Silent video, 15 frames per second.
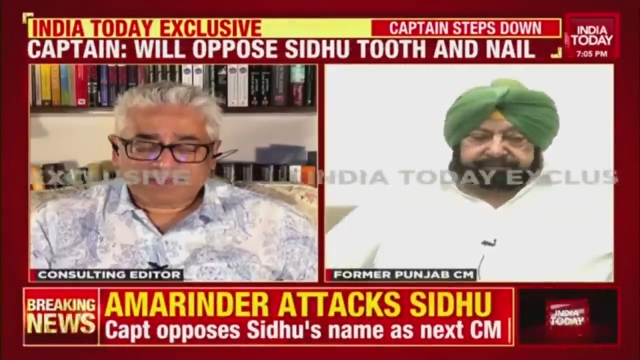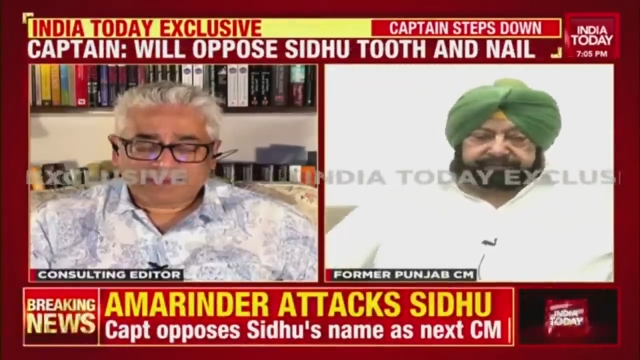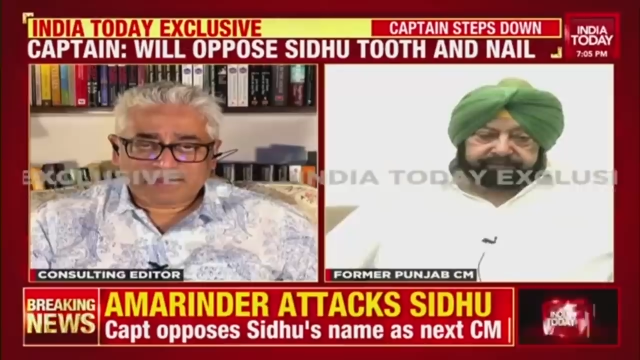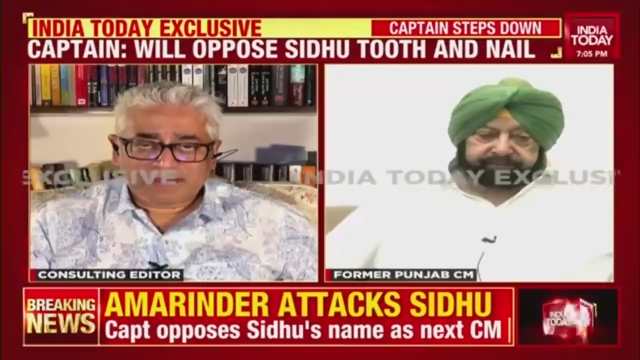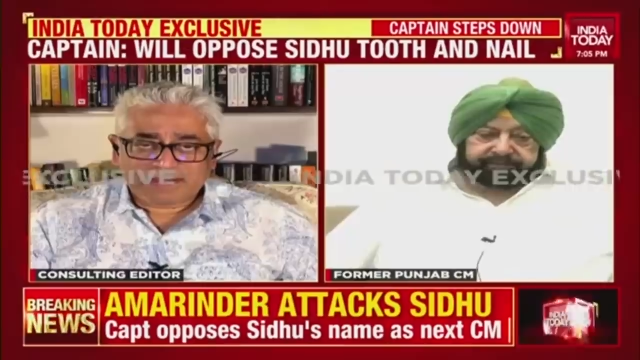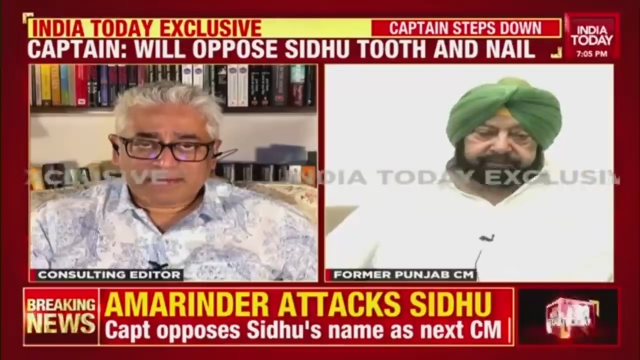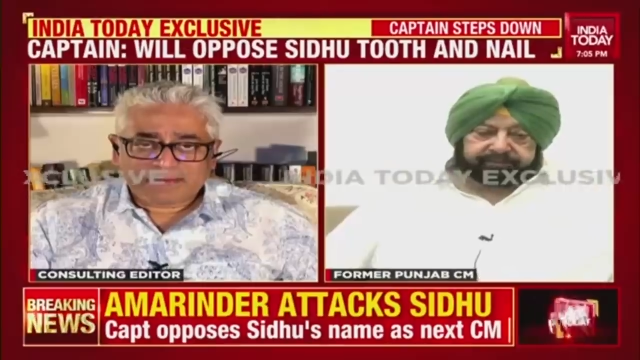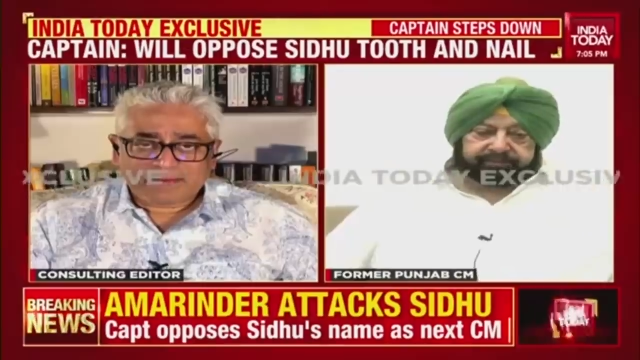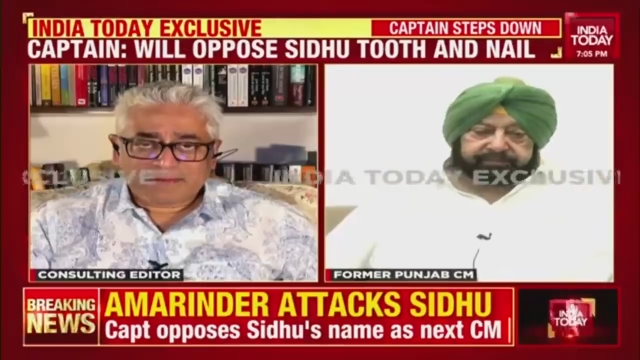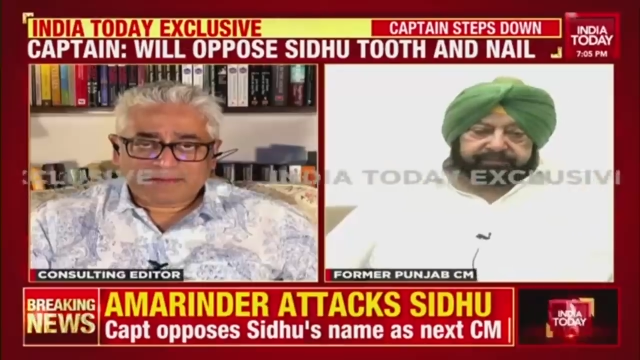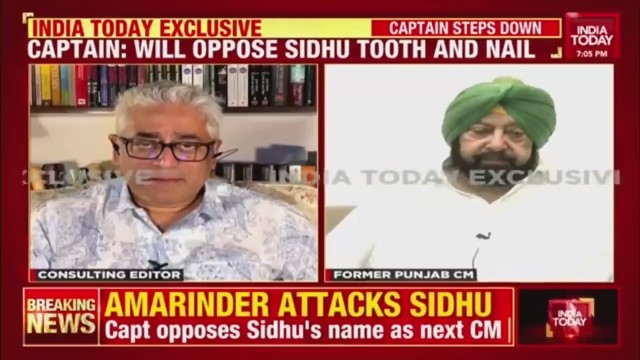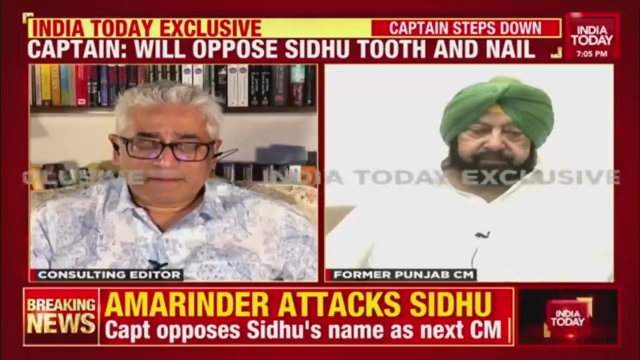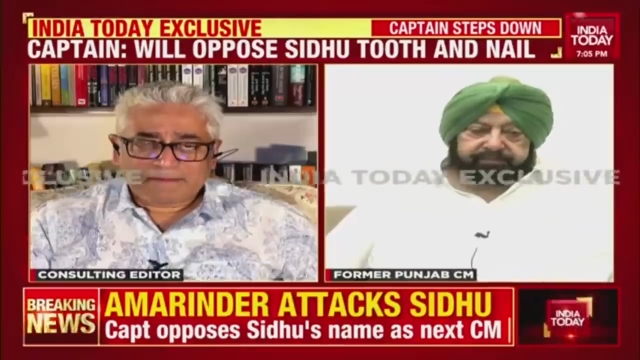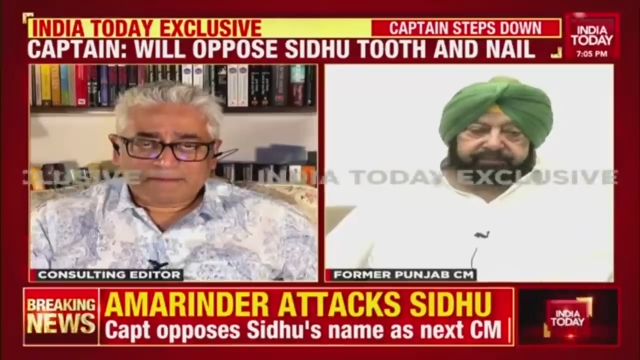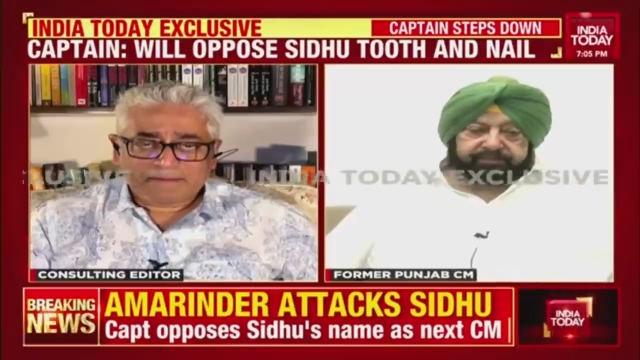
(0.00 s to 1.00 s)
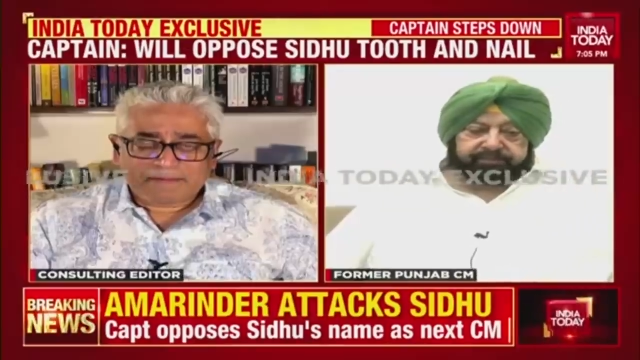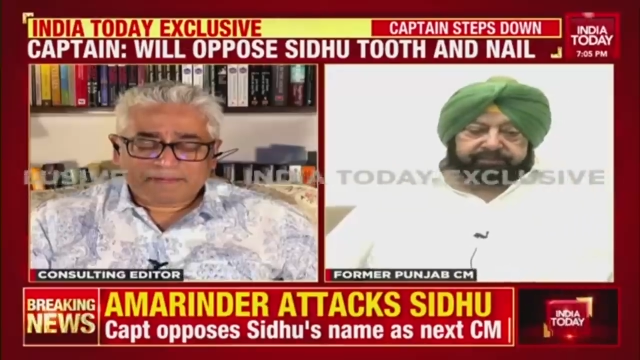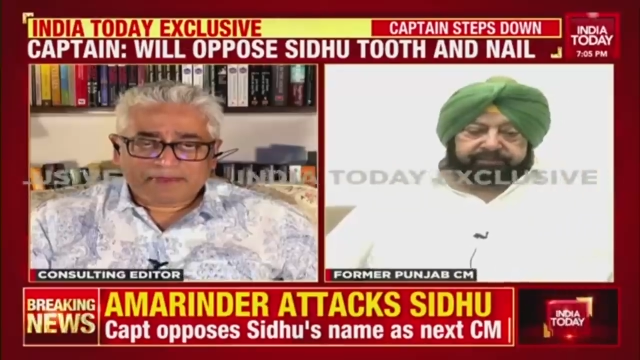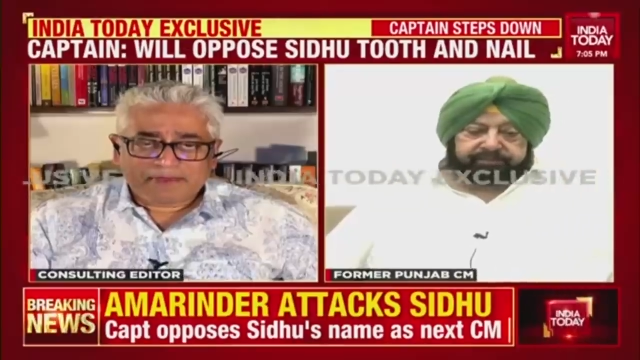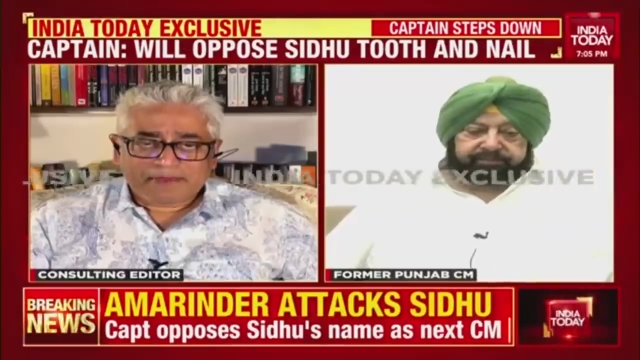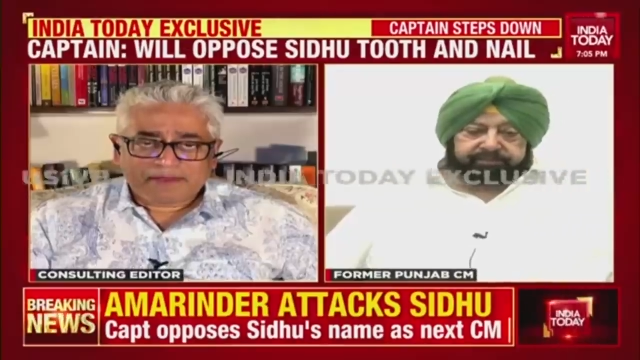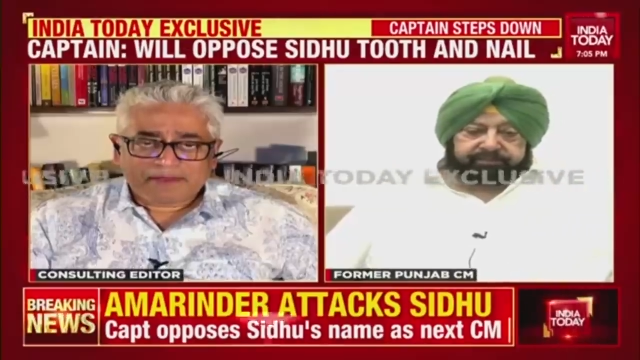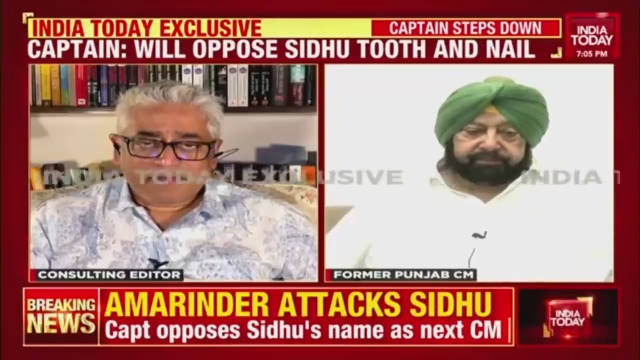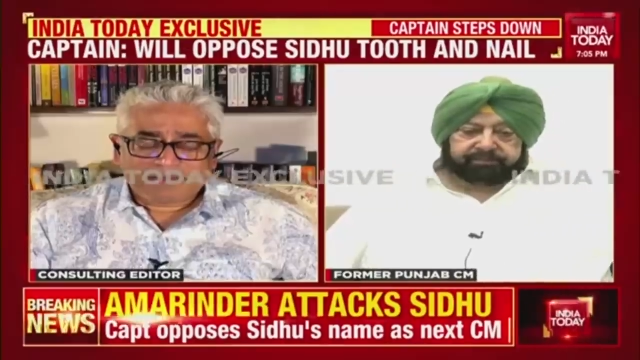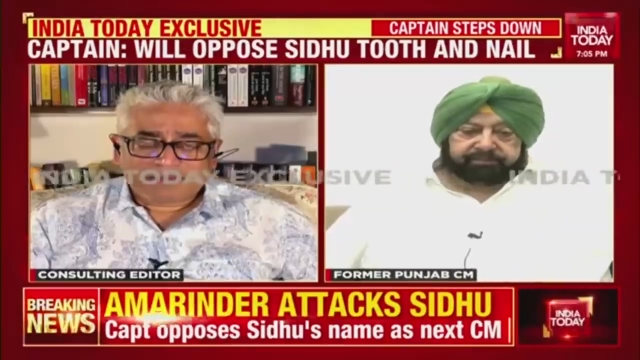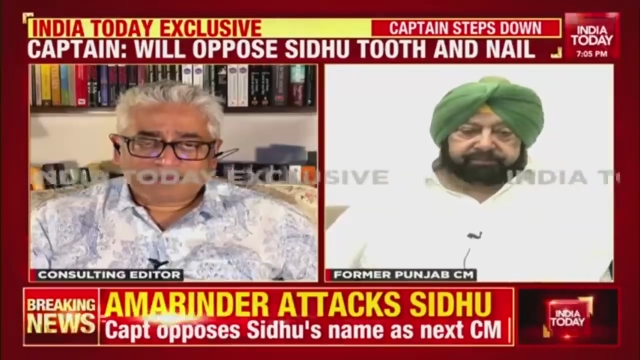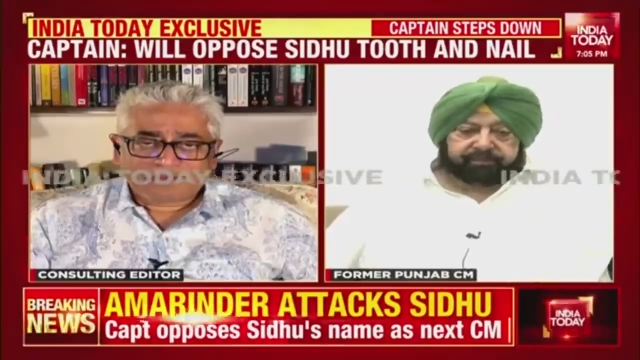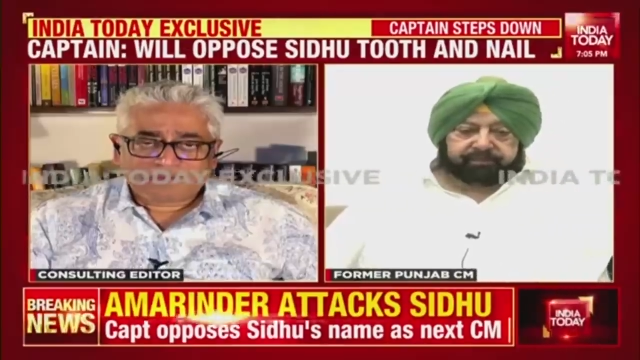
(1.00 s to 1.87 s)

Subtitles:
Nothing is said.